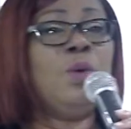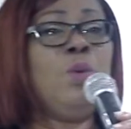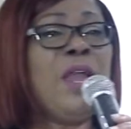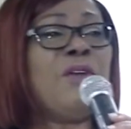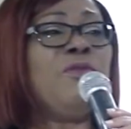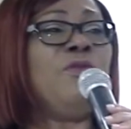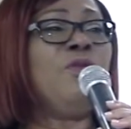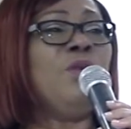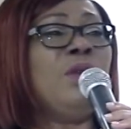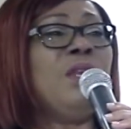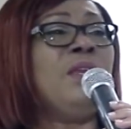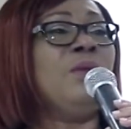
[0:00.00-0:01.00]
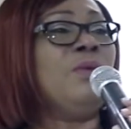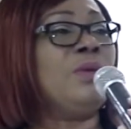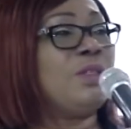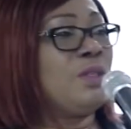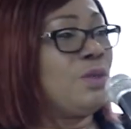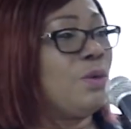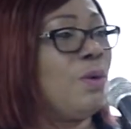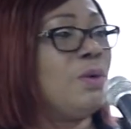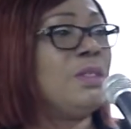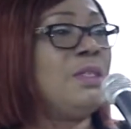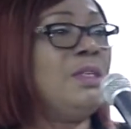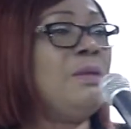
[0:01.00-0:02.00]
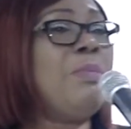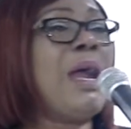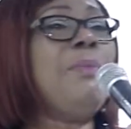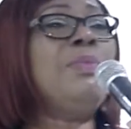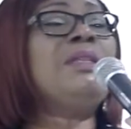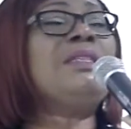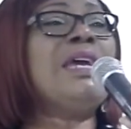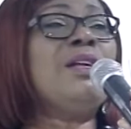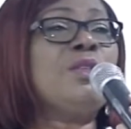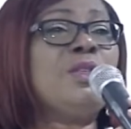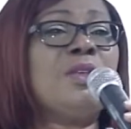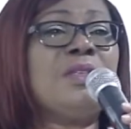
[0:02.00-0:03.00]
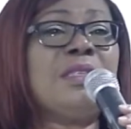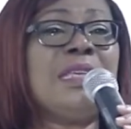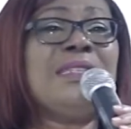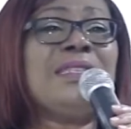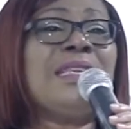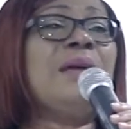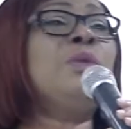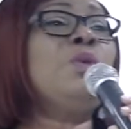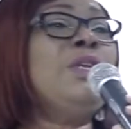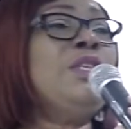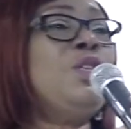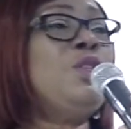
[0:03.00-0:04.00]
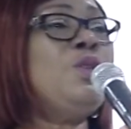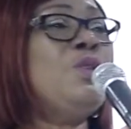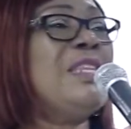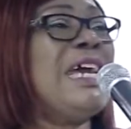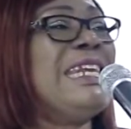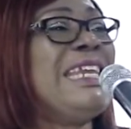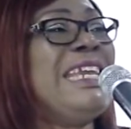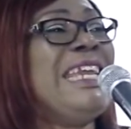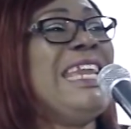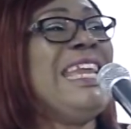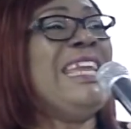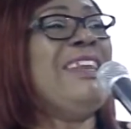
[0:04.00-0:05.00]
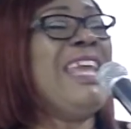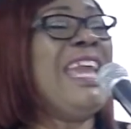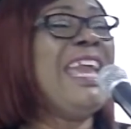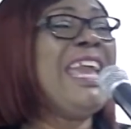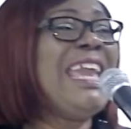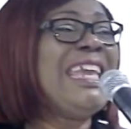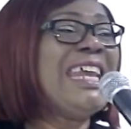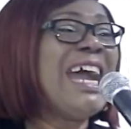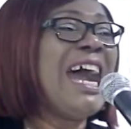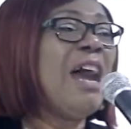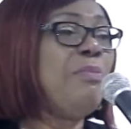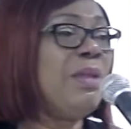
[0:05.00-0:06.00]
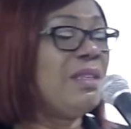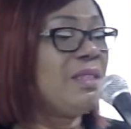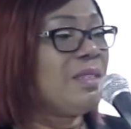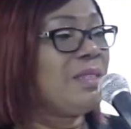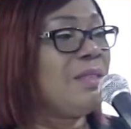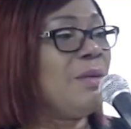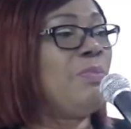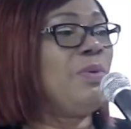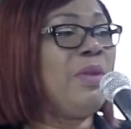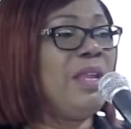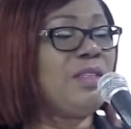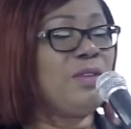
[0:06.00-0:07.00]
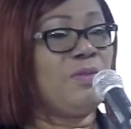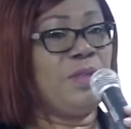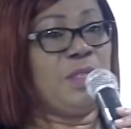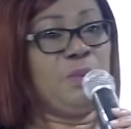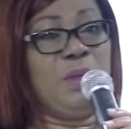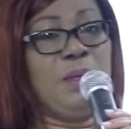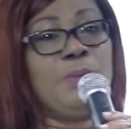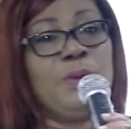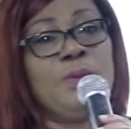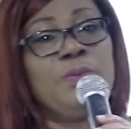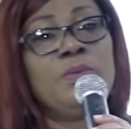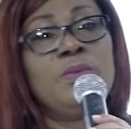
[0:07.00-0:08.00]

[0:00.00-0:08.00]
We are fully restored. The Bible tells us in Psalm 22 that he inhabits the praise of his people.